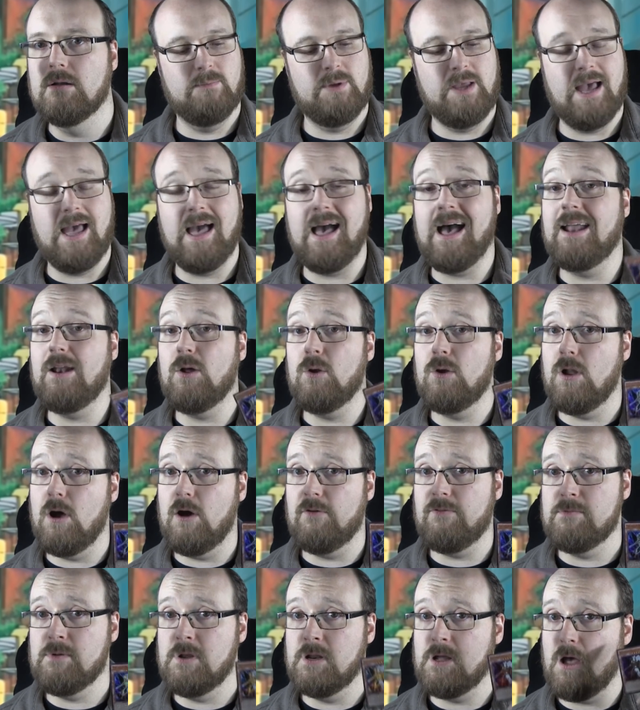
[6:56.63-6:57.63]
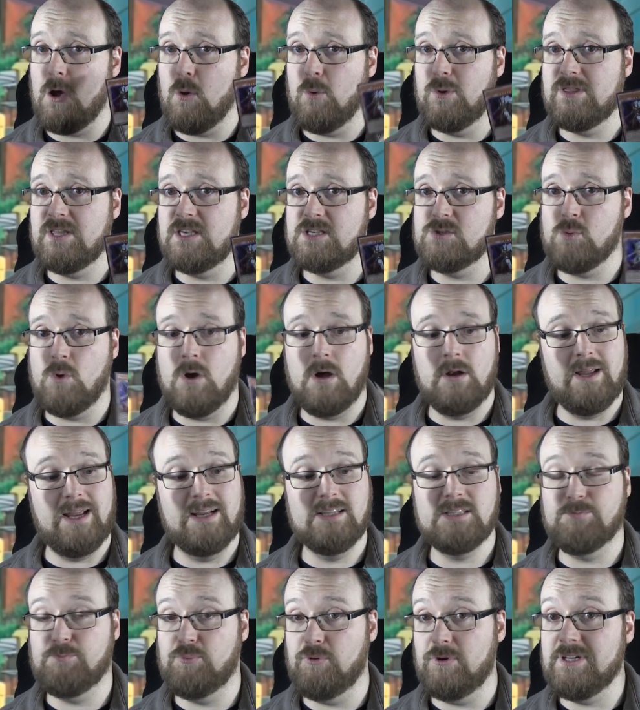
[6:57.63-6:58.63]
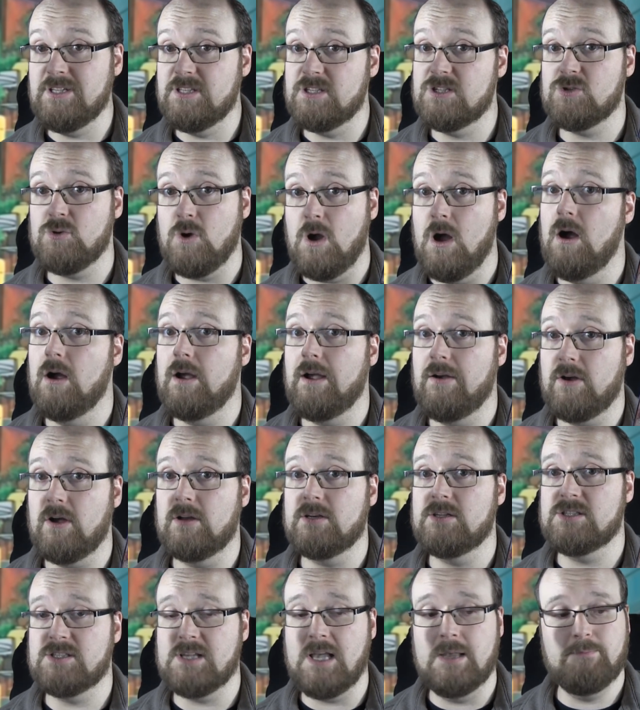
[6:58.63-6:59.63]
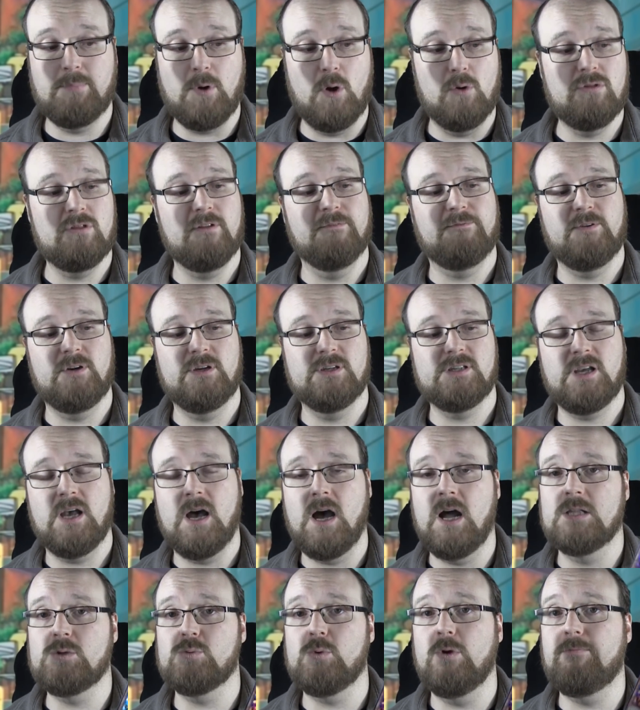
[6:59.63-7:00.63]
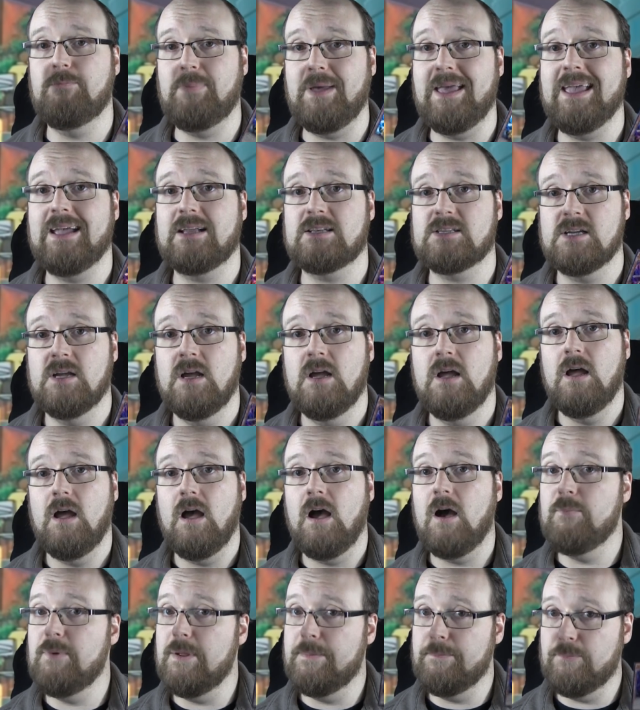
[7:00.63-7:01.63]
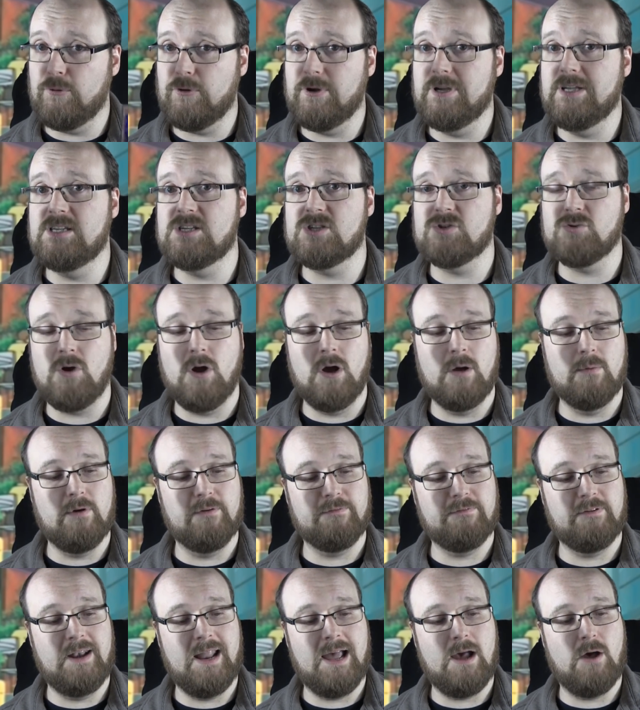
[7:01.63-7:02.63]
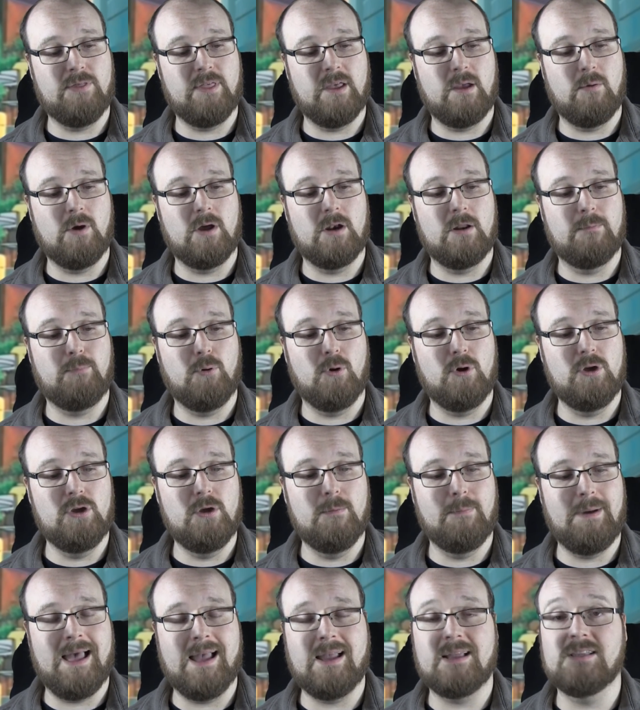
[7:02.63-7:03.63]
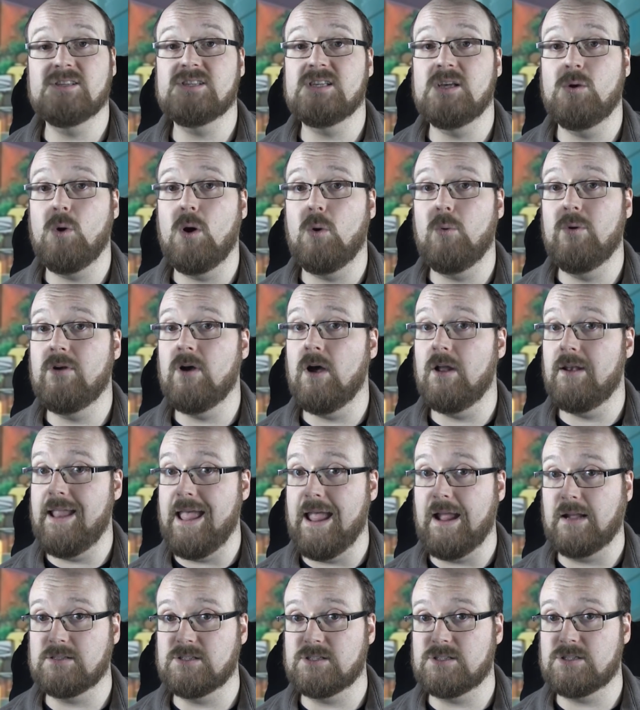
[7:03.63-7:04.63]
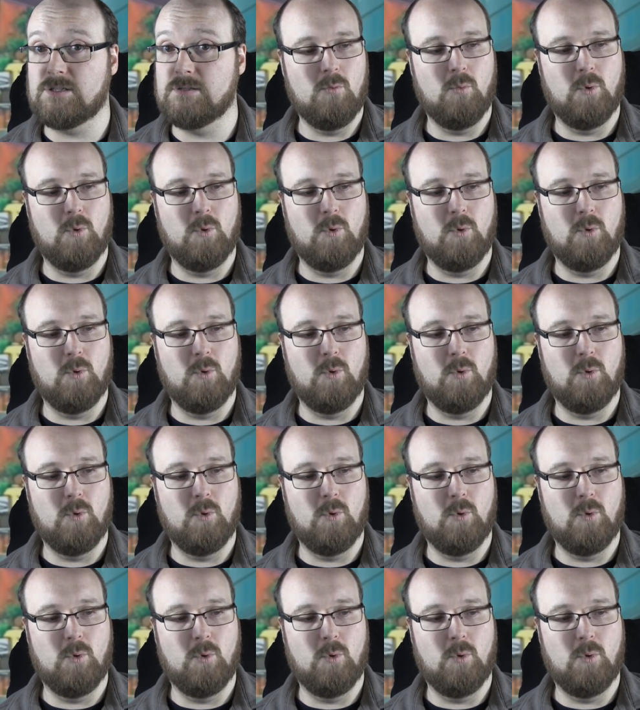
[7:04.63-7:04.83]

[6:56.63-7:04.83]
But yeah, I don't know if I'm going to go with this one. It's pretty strong, I've got to say. Both the first cards we've picked have been pretty strong, but for now I think I'm going to put you back and see what we got next.